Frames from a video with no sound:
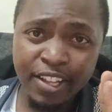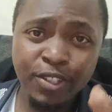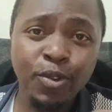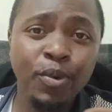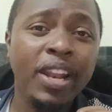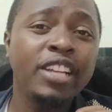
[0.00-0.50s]

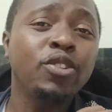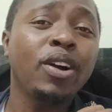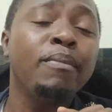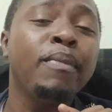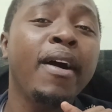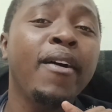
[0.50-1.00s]
So when I talk
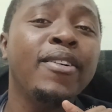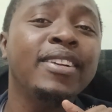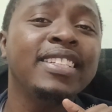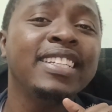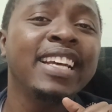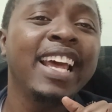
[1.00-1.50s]

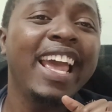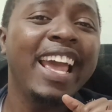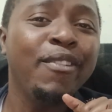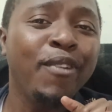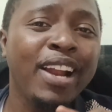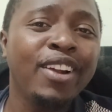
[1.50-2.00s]
about
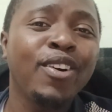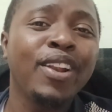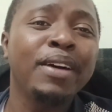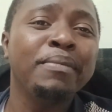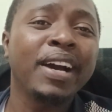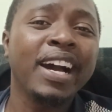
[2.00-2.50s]
a
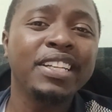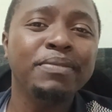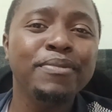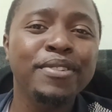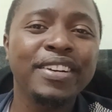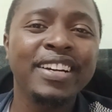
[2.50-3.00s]
one-column cash
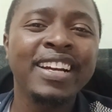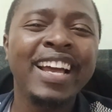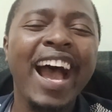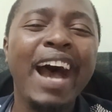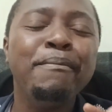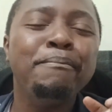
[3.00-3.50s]
book,
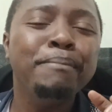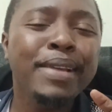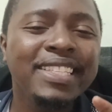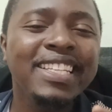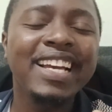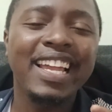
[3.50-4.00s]
I'm
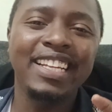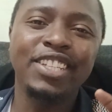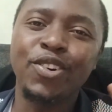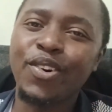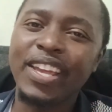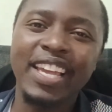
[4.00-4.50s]
basically
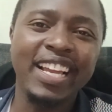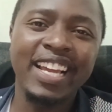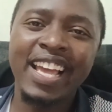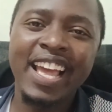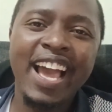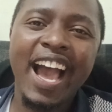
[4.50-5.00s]
talking
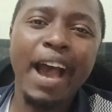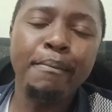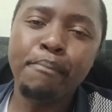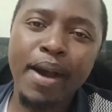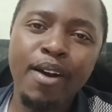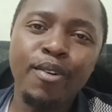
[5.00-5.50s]

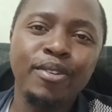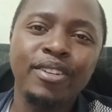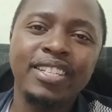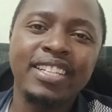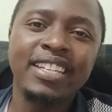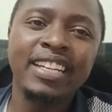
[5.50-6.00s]

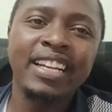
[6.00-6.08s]
about